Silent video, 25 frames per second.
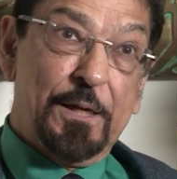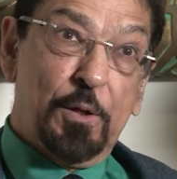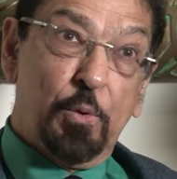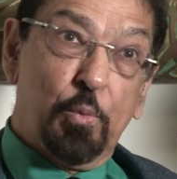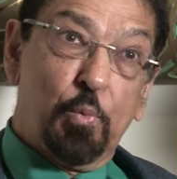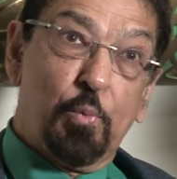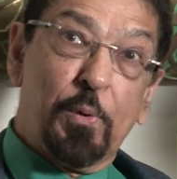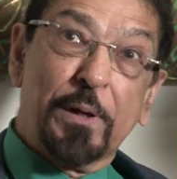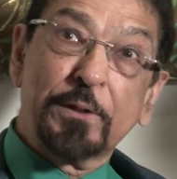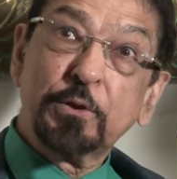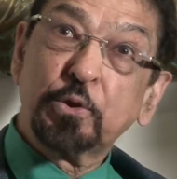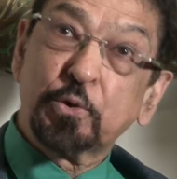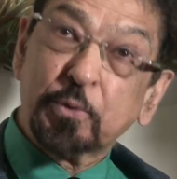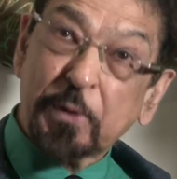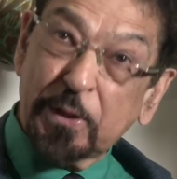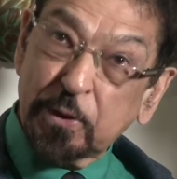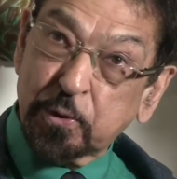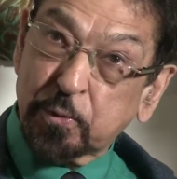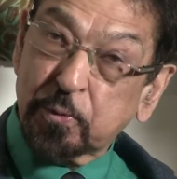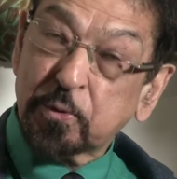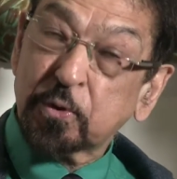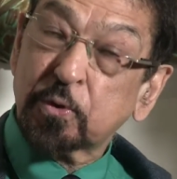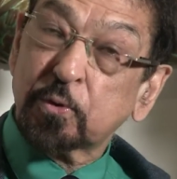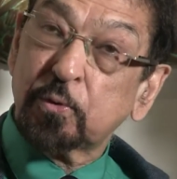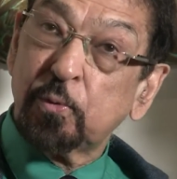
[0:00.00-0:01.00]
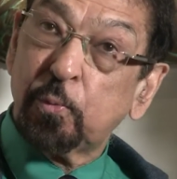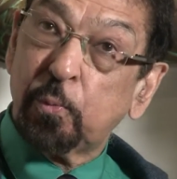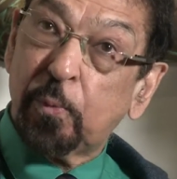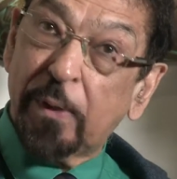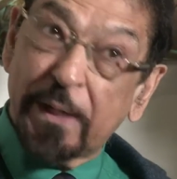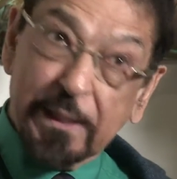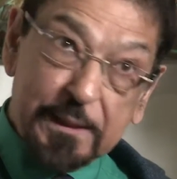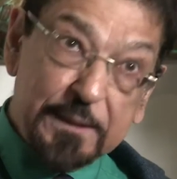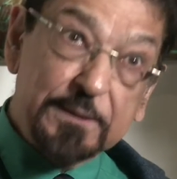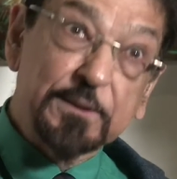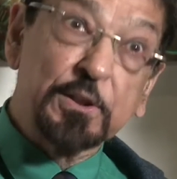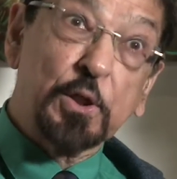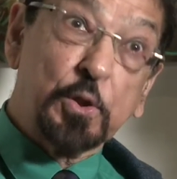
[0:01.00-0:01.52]
One choice was to
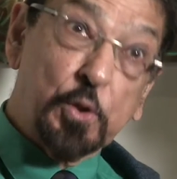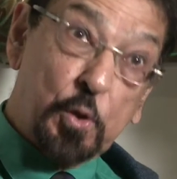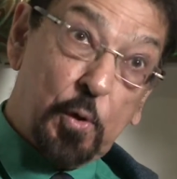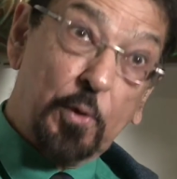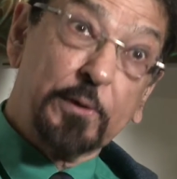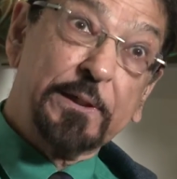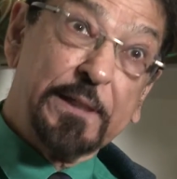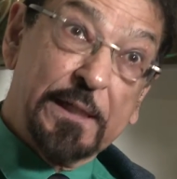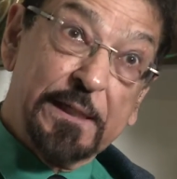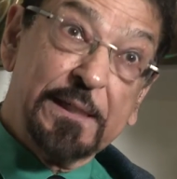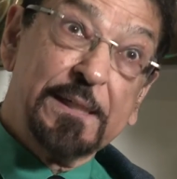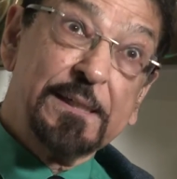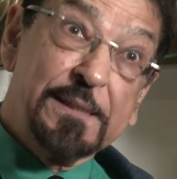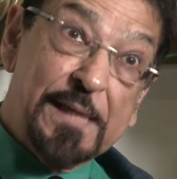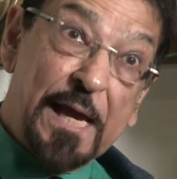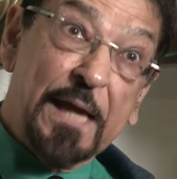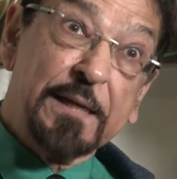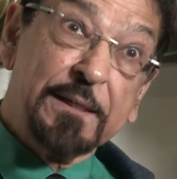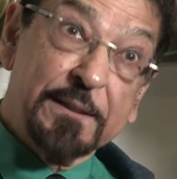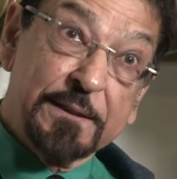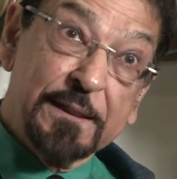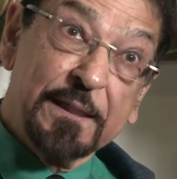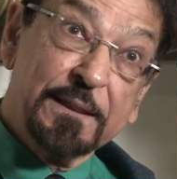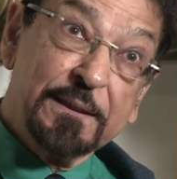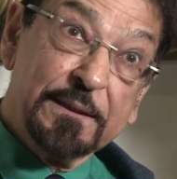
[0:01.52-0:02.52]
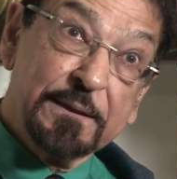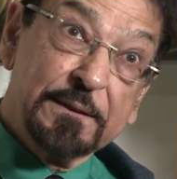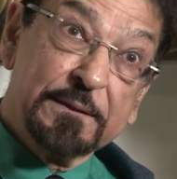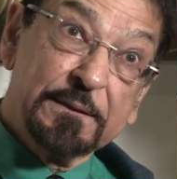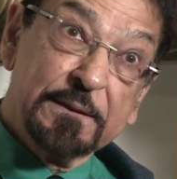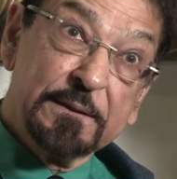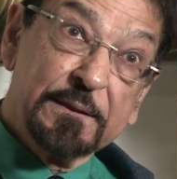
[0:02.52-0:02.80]
work as a lawyer in Canada,